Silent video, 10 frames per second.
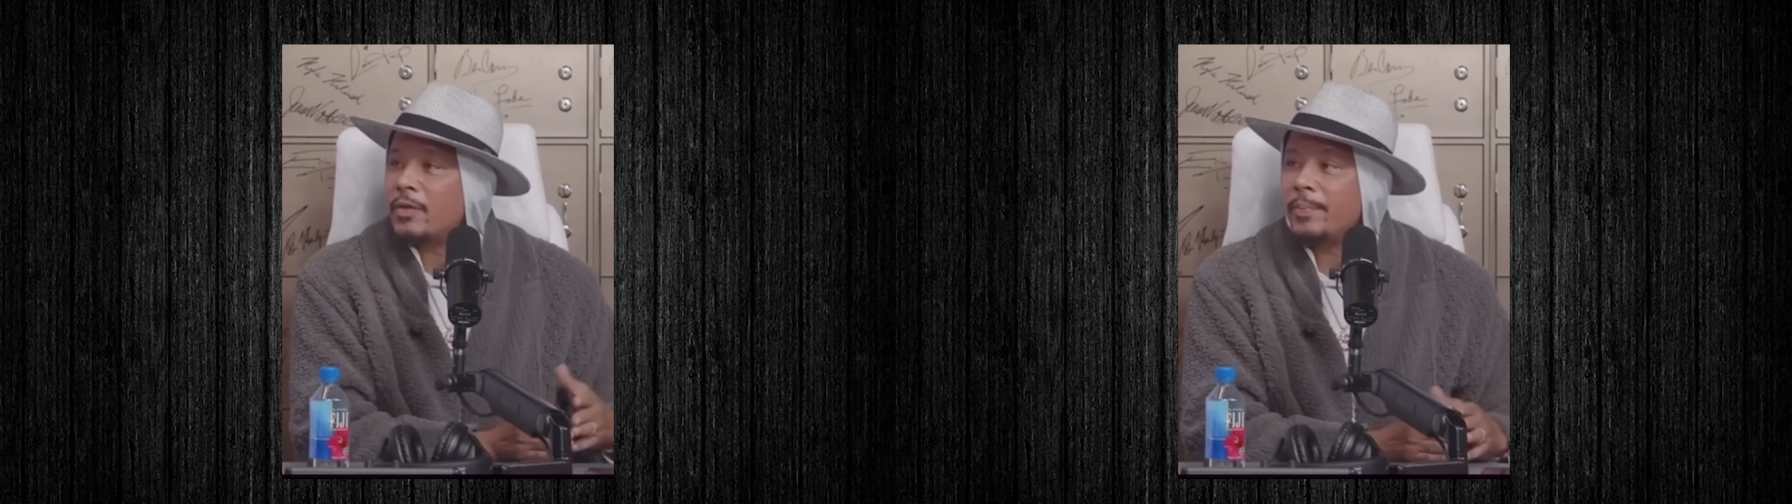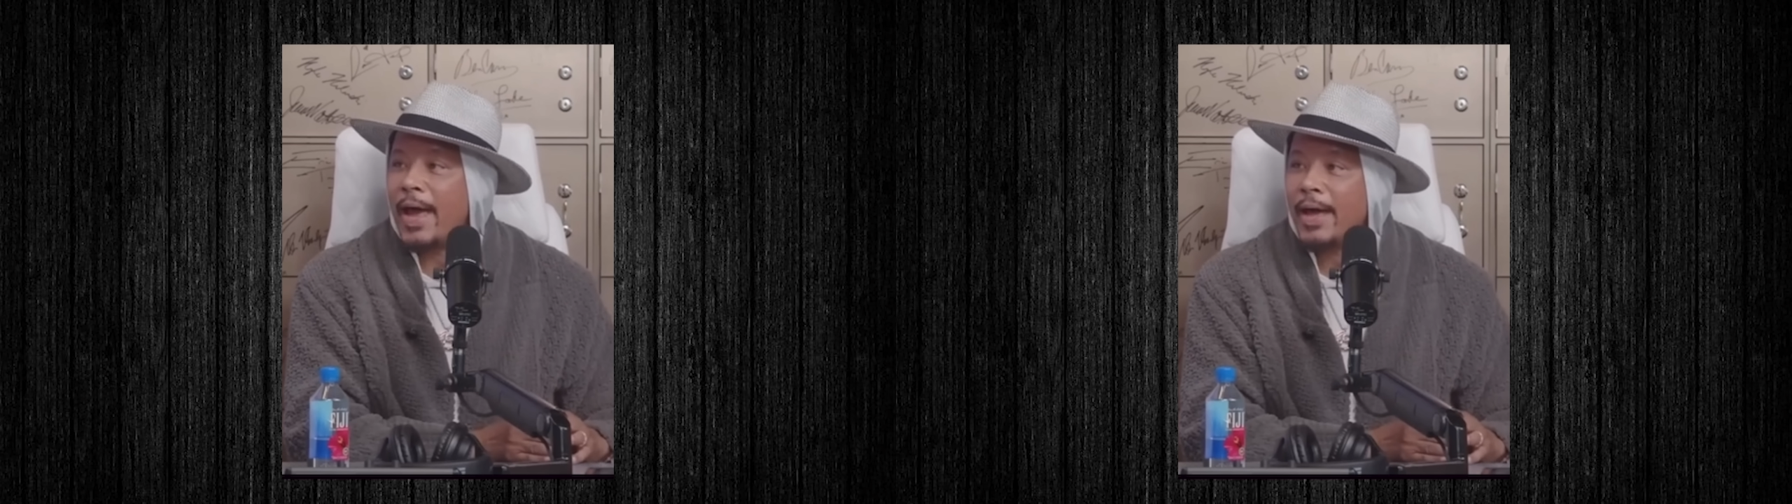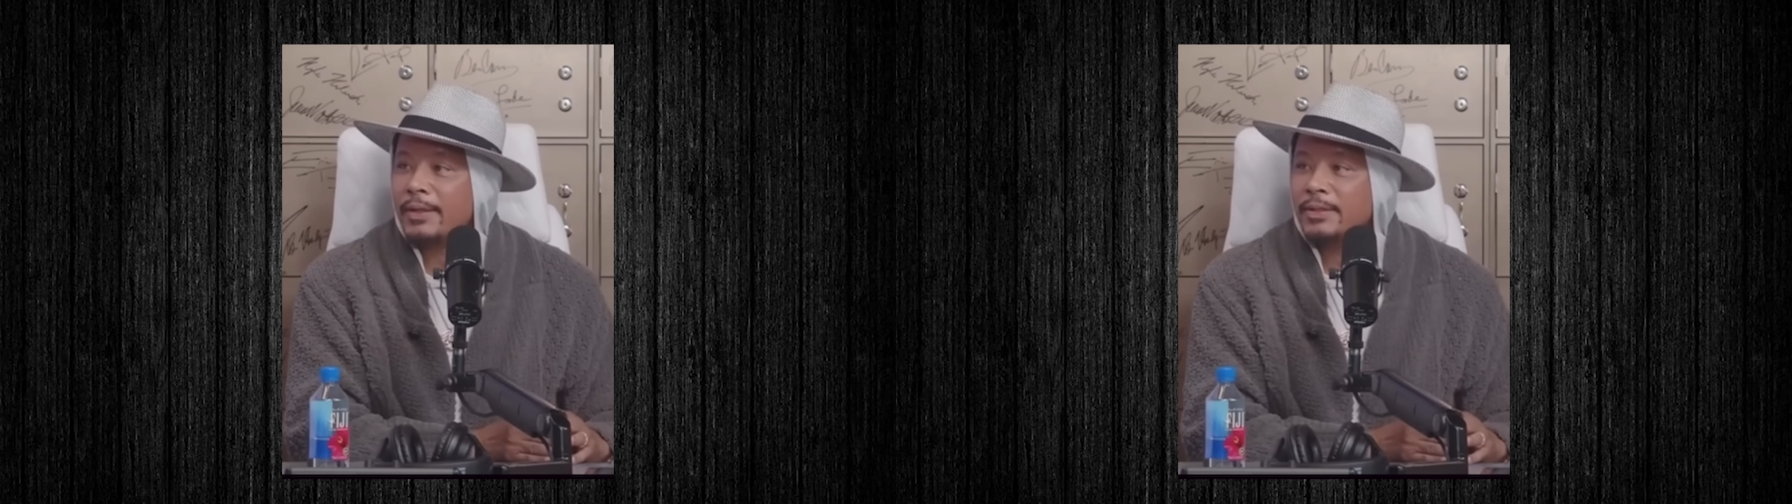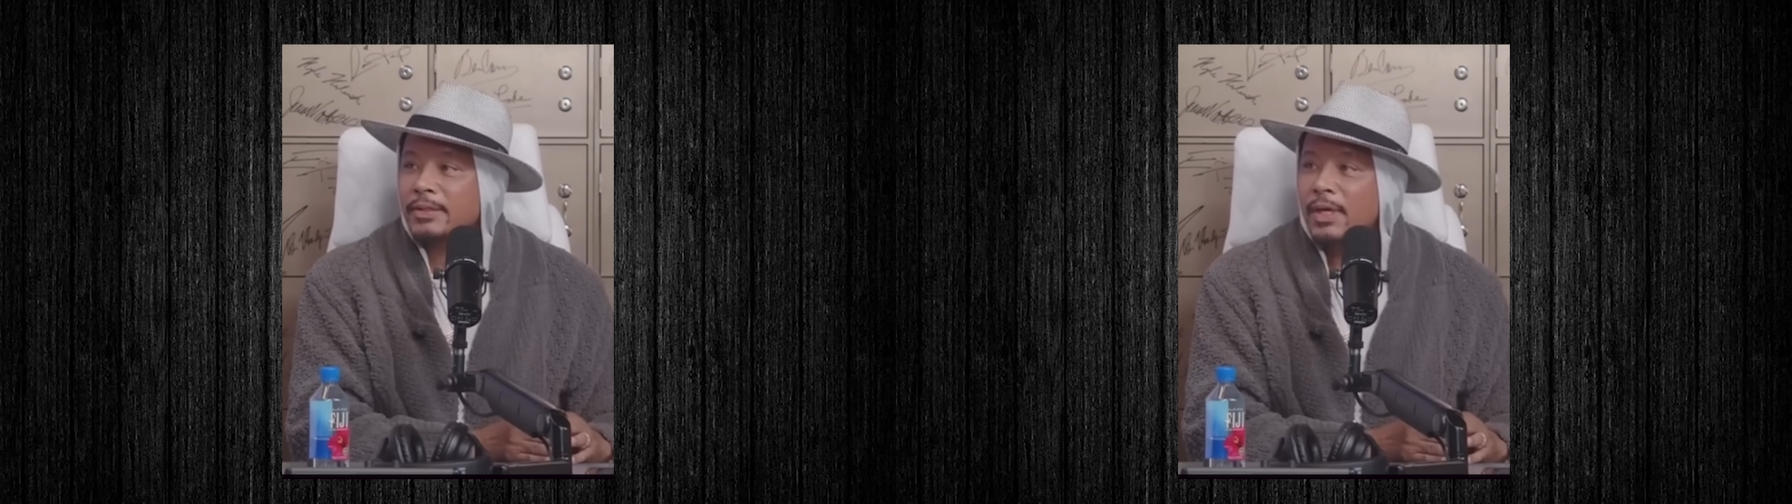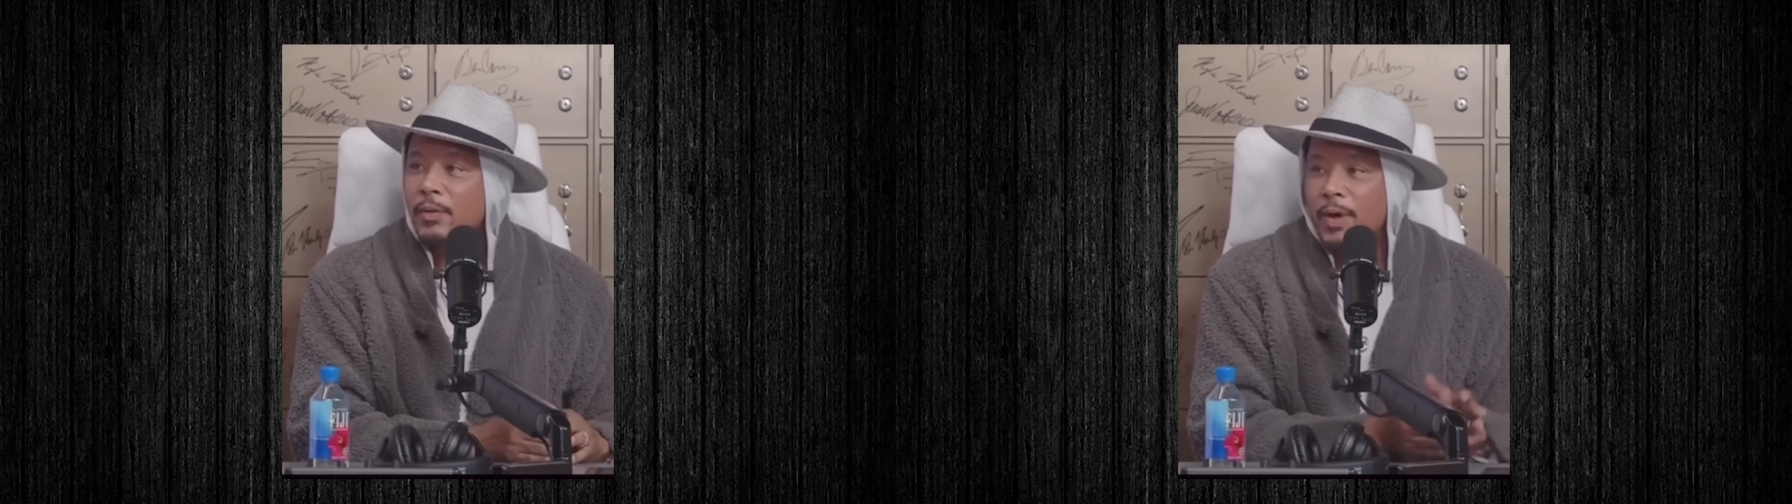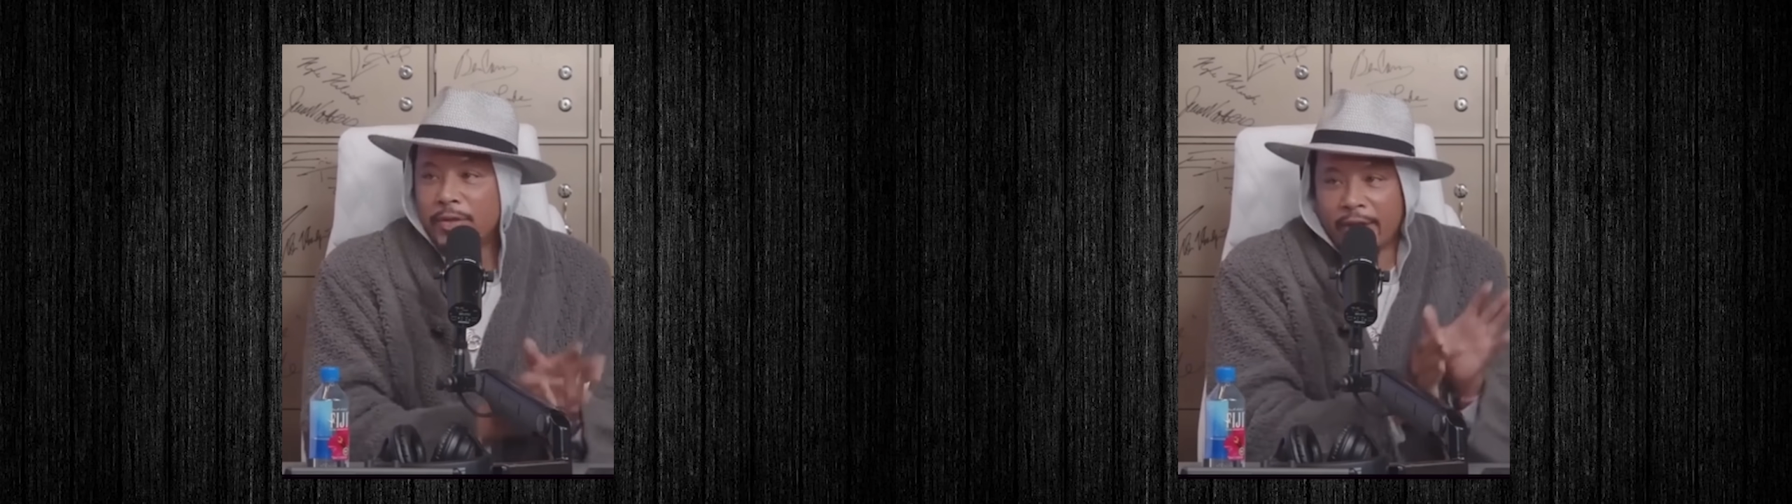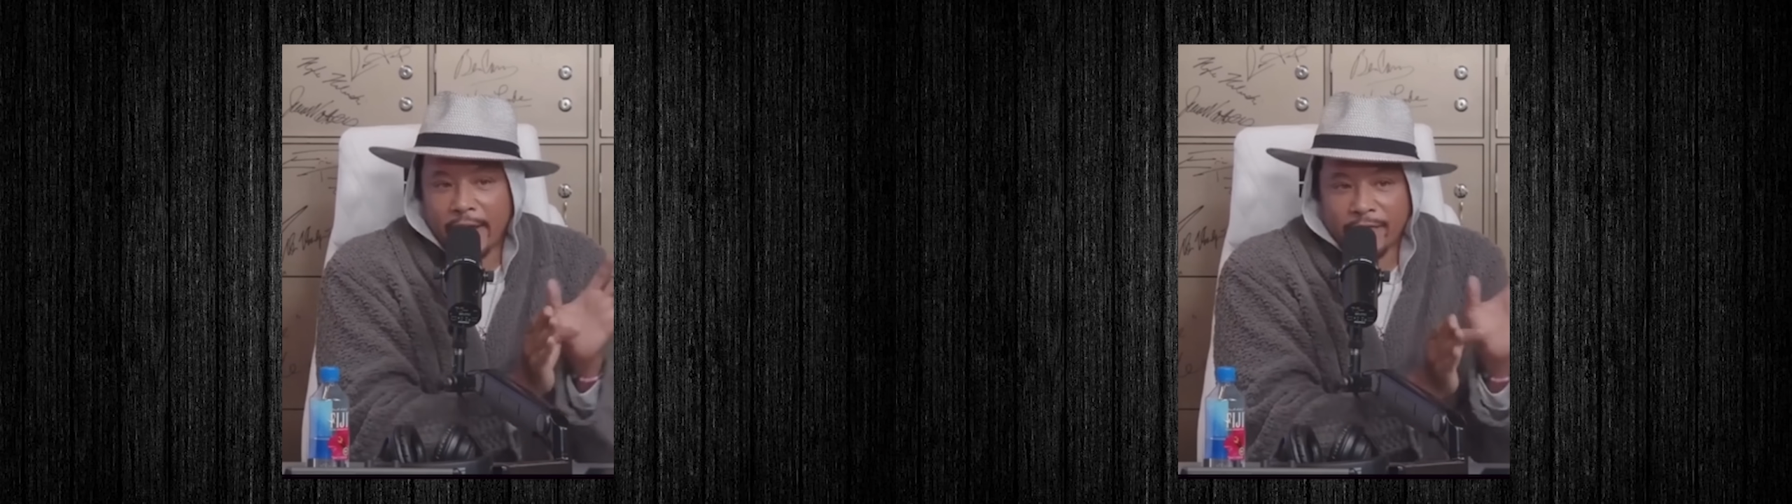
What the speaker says: the patents. Whether they